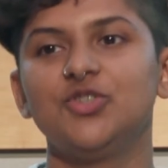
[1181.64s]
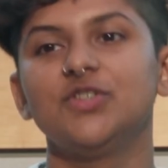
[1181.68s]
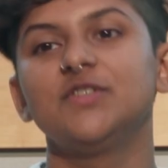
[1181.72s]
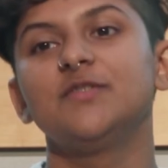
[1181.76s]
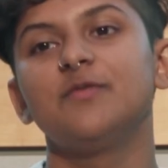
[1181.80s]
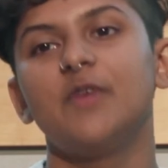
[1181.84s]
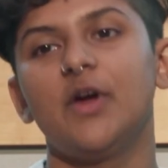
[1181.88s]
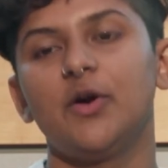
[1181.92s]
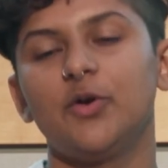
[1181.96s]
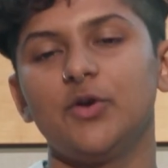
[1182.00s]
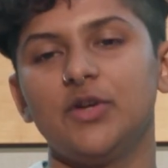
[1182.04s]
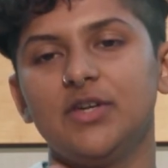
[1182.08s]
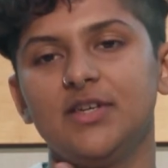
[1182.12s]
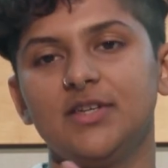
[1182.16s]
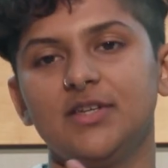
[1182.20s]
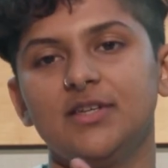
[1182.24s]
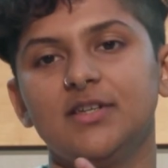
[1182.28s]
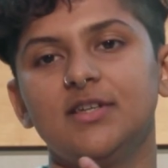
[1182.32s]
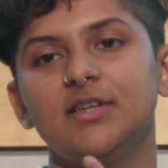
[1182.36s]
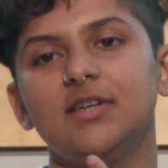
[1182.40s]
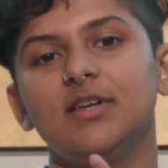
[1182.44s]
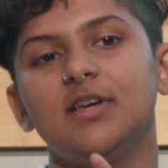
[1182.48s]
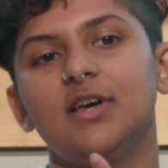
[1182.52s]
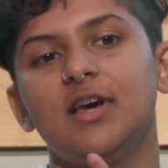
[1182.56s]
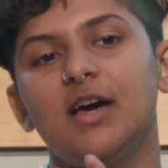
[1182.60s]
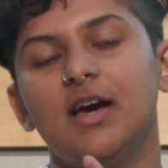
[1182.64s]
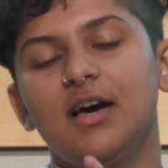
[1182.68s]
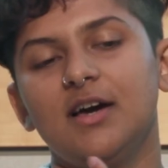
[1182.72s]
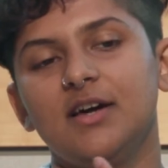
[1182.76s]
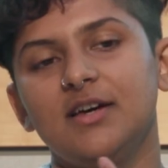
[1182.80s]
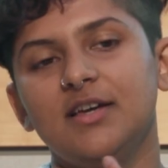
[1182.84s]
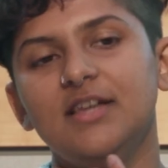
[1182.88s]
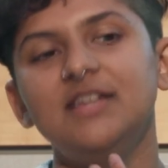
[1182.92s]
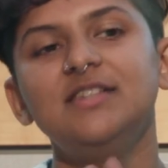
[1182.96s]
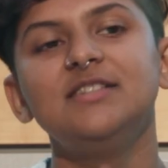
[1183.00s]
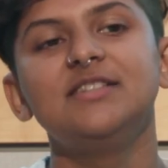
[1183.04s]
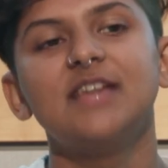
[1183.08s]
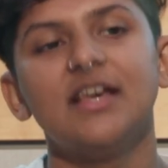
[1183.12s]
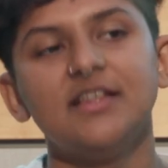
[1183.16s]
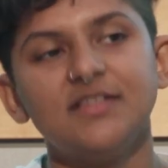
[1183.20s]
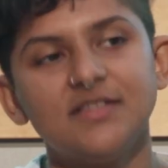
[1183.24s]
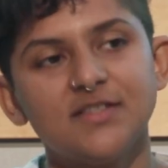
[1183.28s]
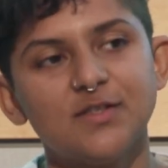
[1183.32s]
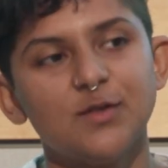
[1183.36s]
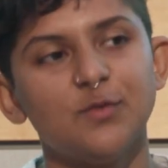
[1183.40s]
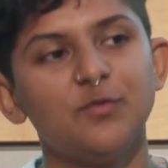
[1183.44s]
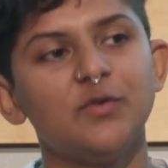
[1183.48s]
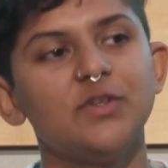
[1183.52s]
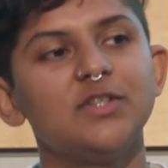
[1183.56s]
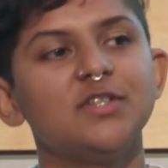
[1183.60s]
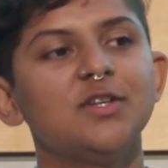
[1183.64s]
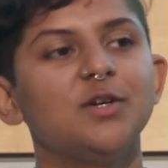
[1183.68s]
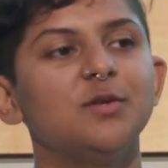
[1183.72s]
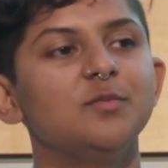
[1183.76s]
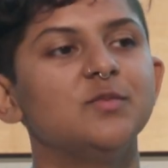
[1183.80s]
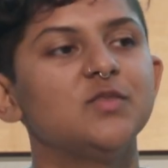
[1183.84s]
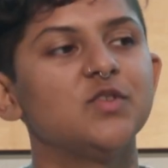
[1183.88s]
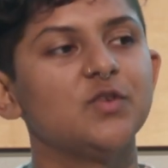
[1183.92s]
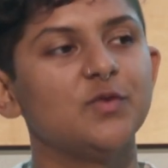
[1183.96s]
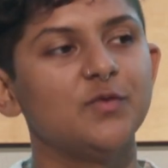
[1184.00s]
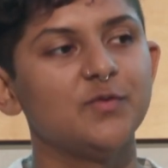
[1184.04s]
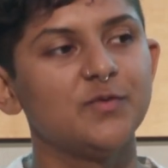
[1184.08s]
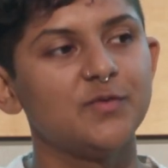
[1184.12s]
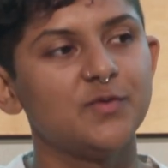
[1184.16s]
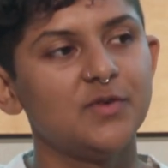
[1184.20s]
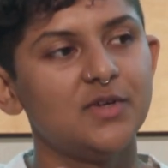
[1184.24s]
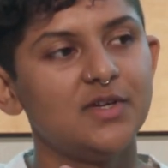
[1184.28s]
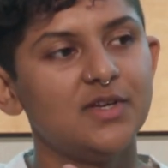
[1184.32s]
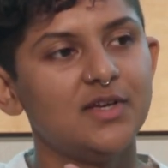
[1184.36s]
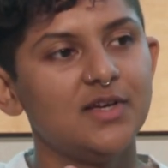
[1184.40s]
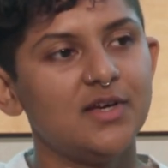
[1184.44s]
is very intensive in terms of